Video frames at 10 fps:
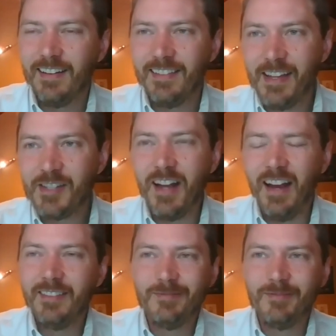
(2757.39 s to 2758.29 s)
let's
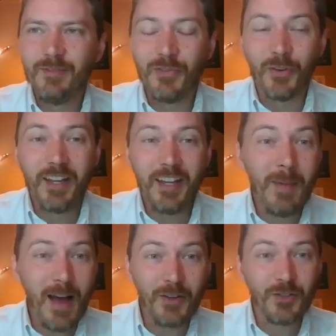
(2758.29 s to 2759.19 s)
not forget
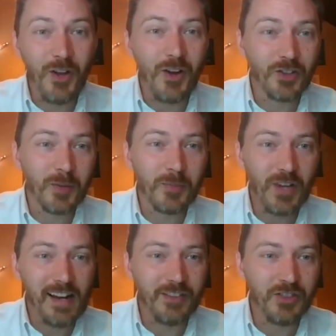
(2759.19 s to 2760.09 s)
about those long-term
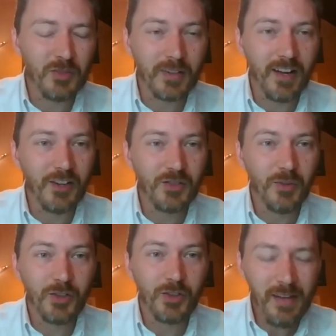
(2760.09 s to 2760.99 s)
challenges, because
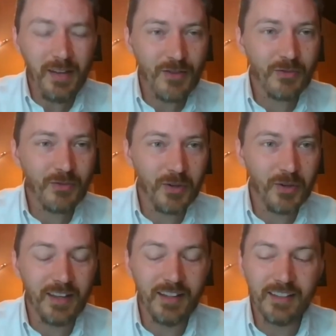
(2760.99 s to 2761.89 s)
once we get
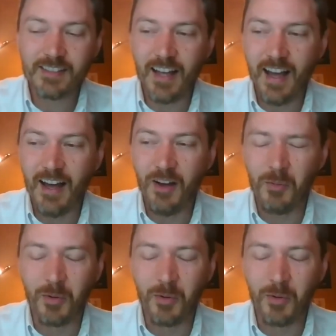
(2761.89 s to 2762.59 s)
through this, uh, we're